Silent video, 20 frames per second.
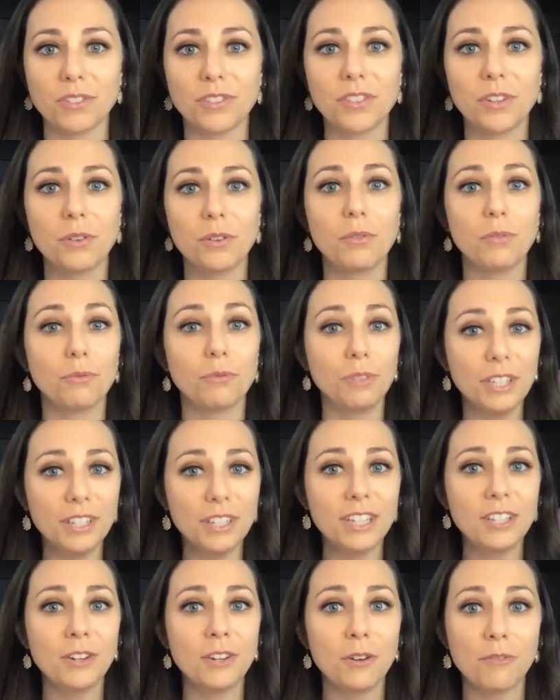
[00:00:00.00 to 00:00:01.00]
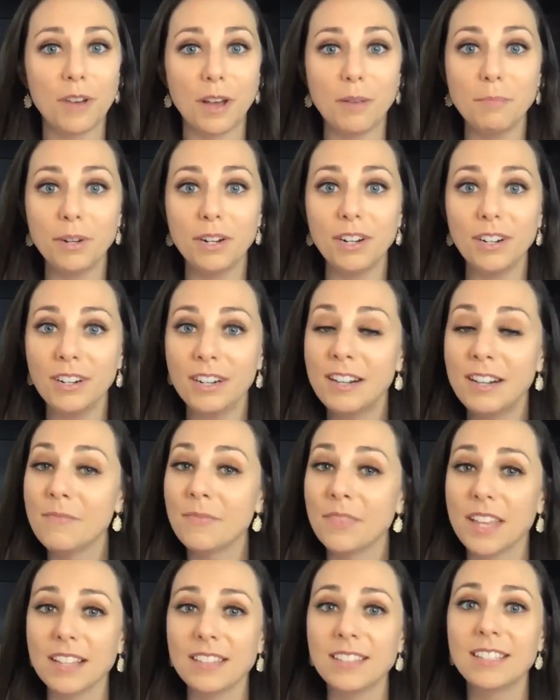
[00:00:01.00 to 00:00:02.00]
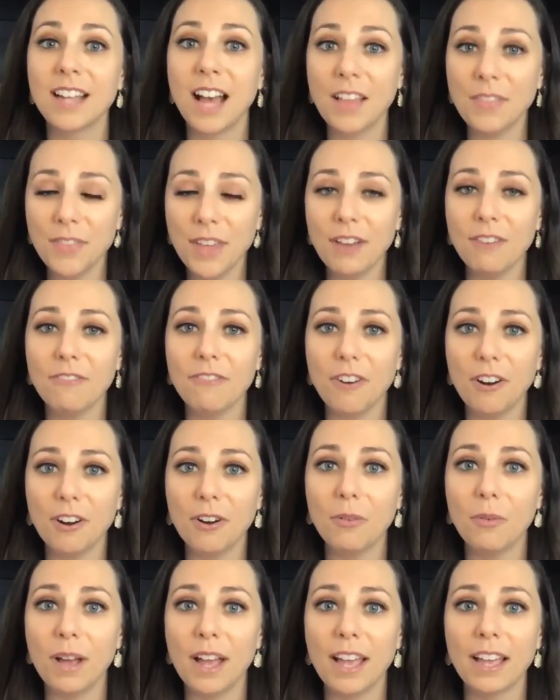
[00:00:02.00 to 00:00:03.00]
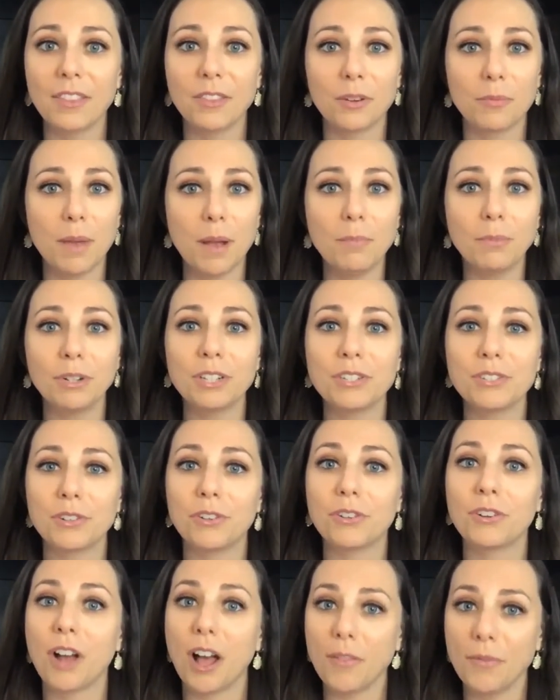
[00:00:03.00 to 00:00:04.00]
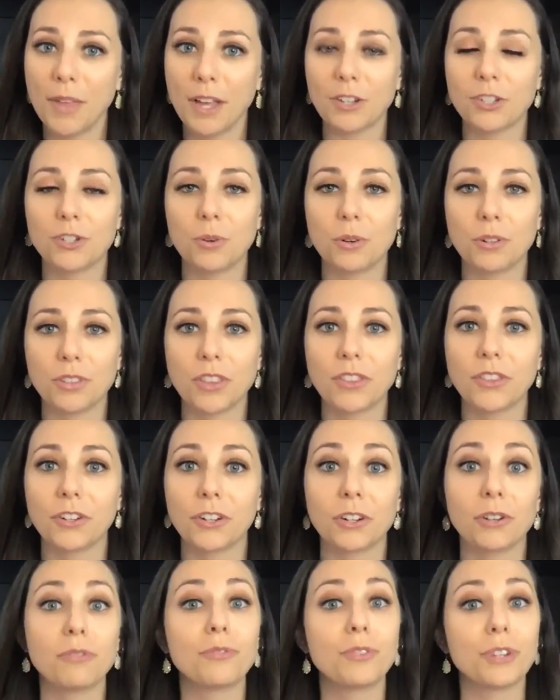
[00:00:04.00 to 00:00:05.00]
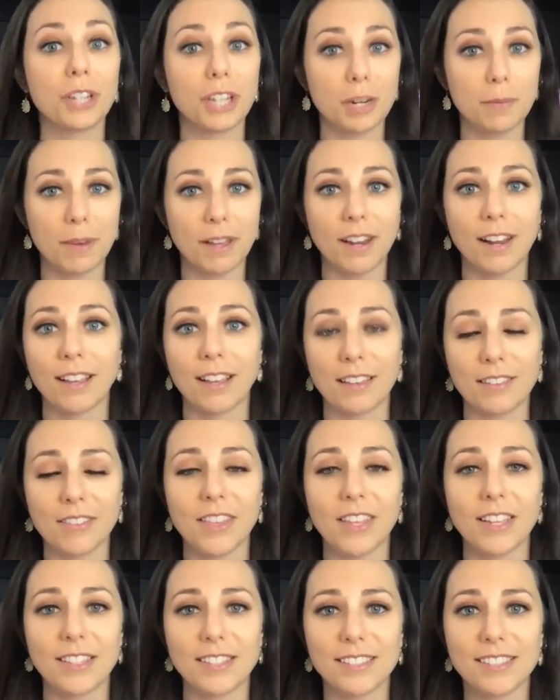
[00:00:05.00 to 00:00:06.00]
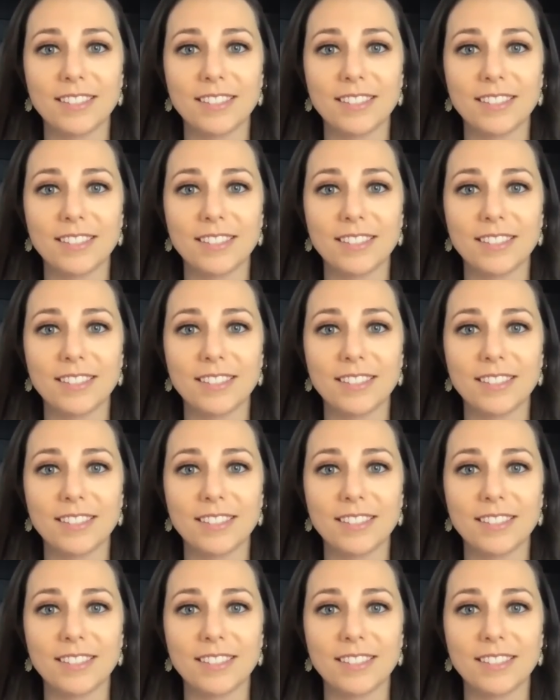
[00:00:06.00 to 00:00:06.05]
So really, November, it's not that far away, and their memories are not that short that they're going to forget about any of this.